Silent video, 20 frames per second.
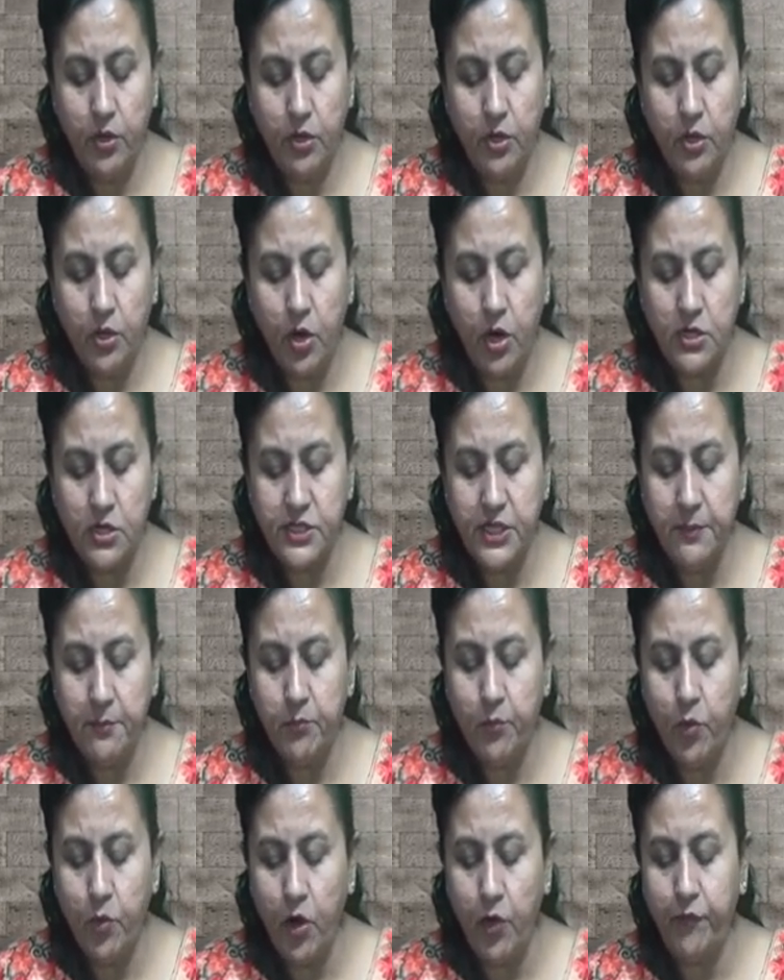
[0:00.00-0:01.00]

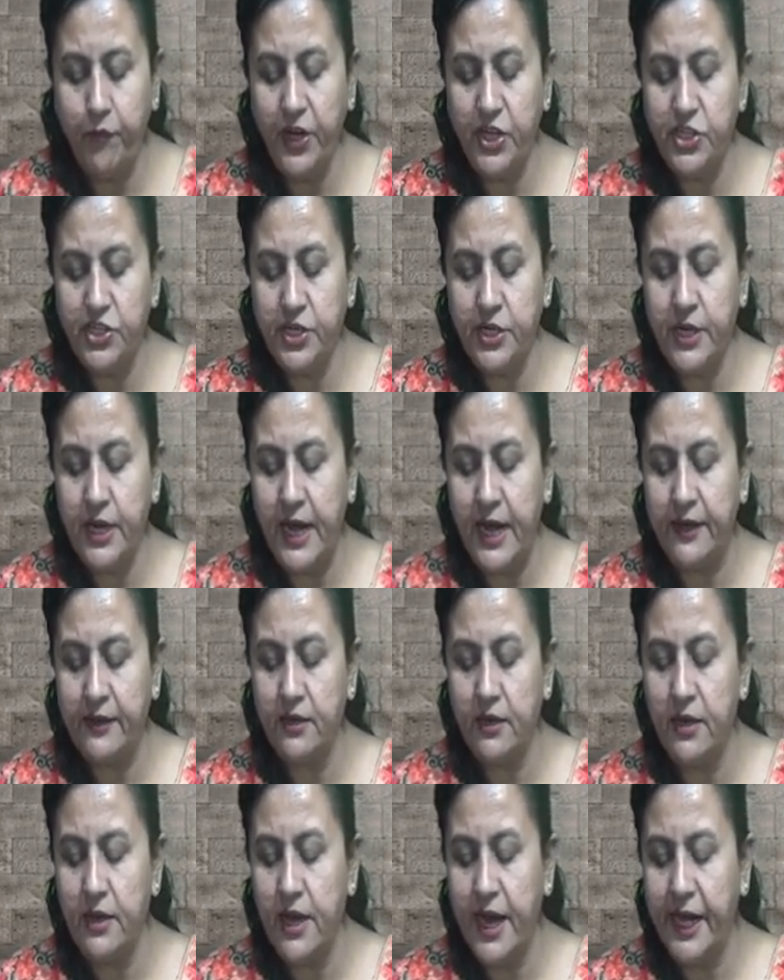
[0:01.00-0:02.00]
causing more friction, and
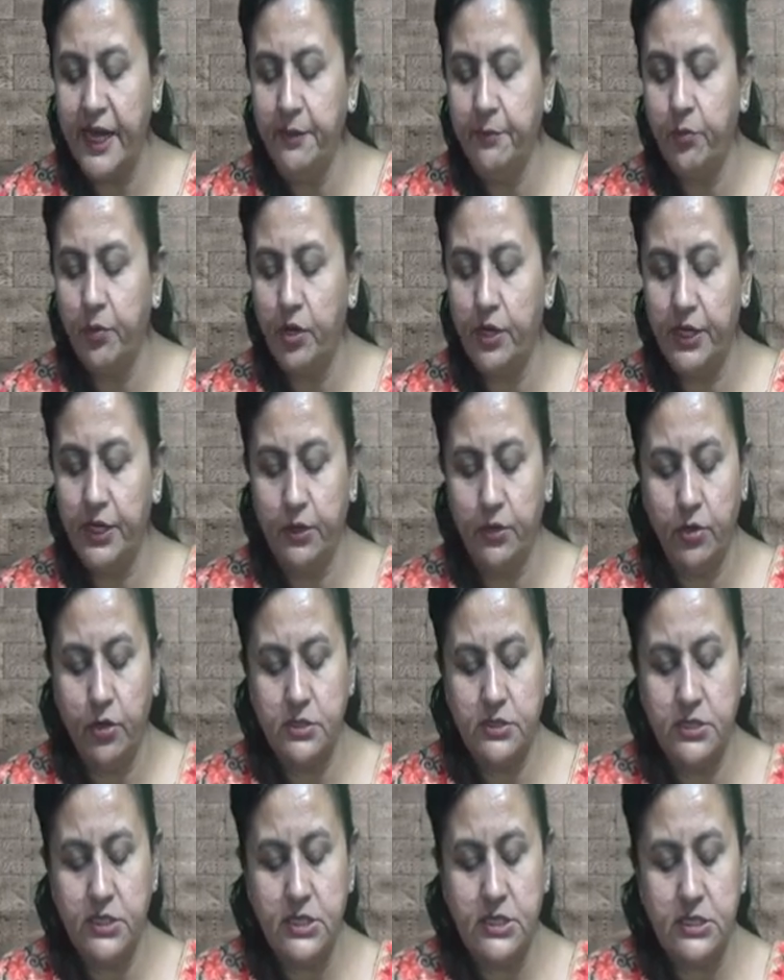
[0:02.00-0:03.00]
the light body
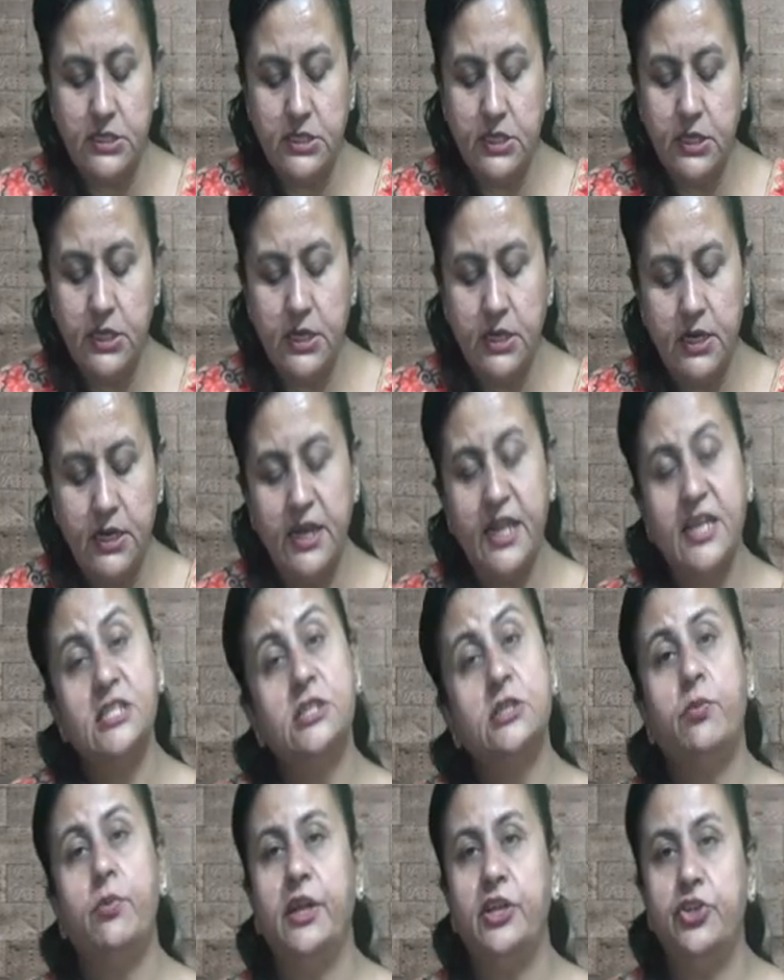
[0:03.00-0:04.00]
causes
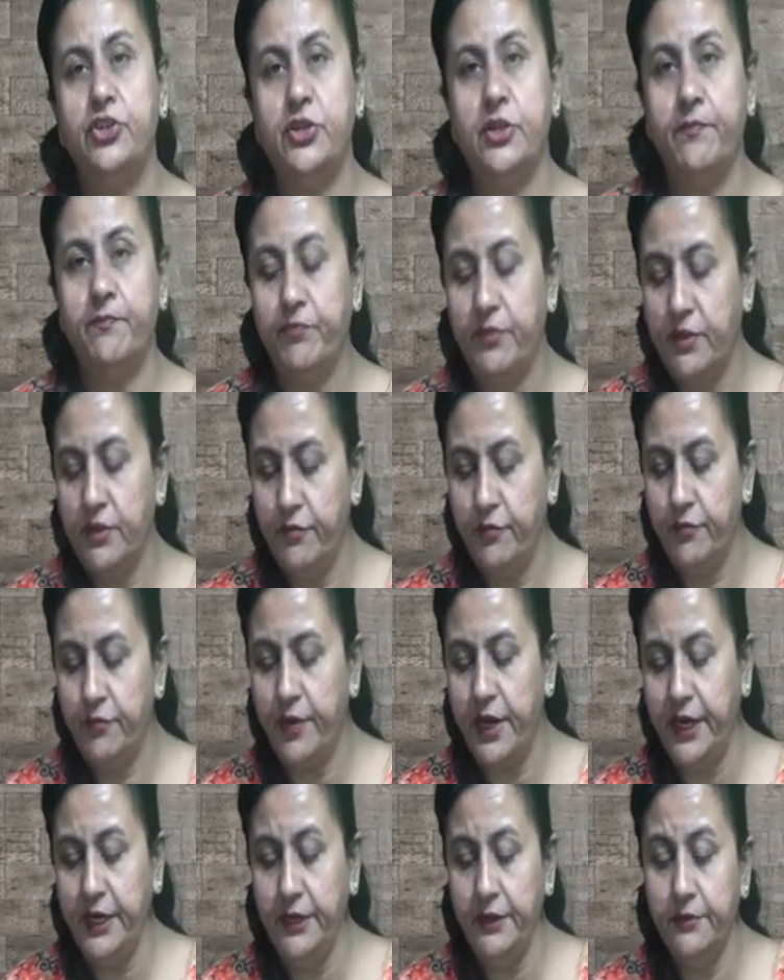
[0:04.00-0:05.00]
less friction.
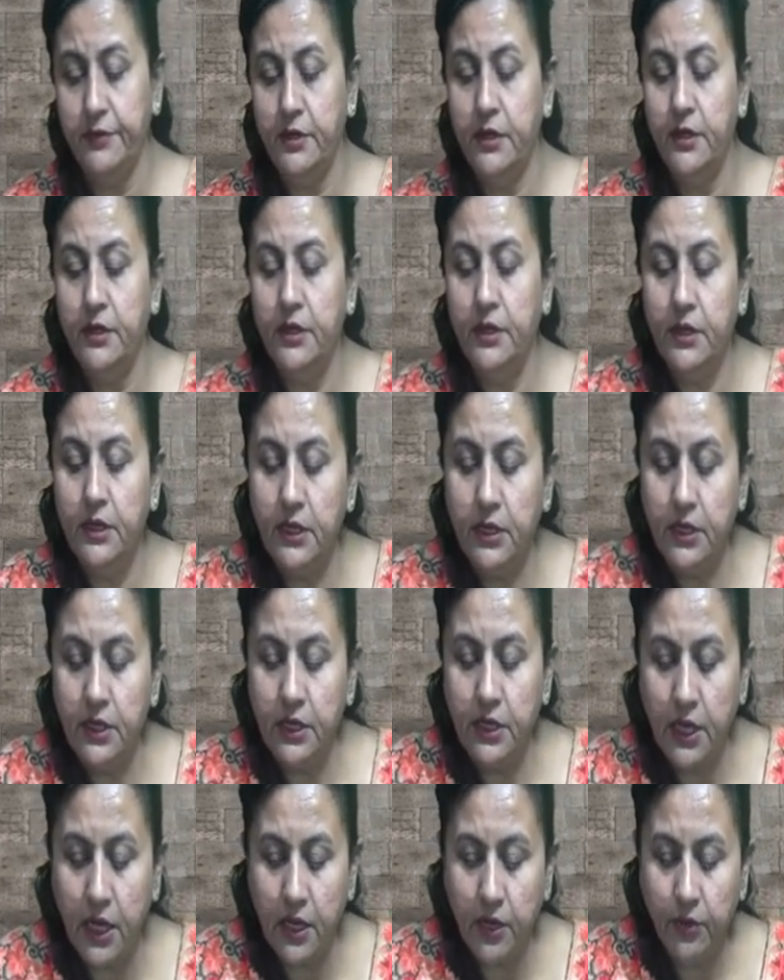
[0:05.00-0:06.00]
Fine.
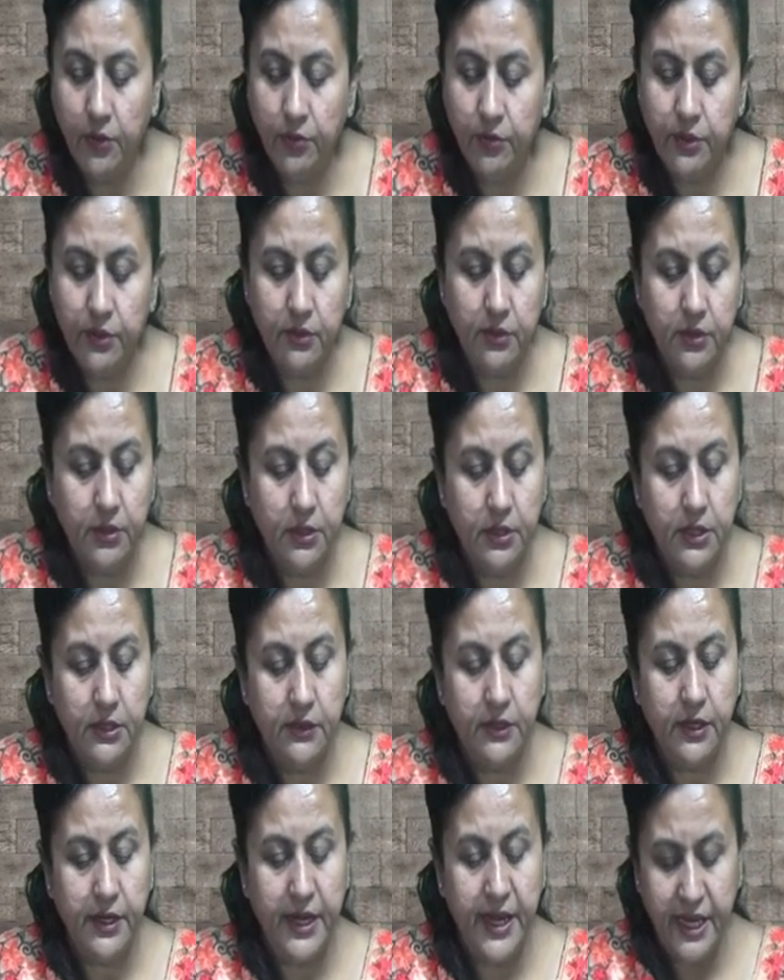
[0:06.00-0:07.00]
Now,
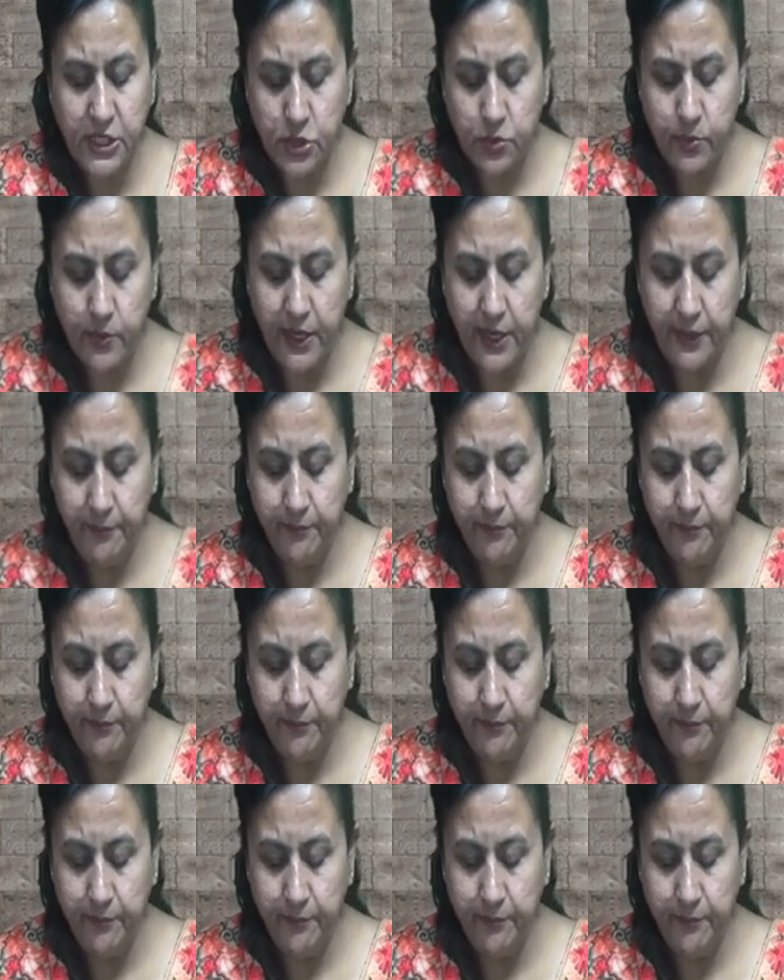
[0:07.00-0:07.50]
the next one.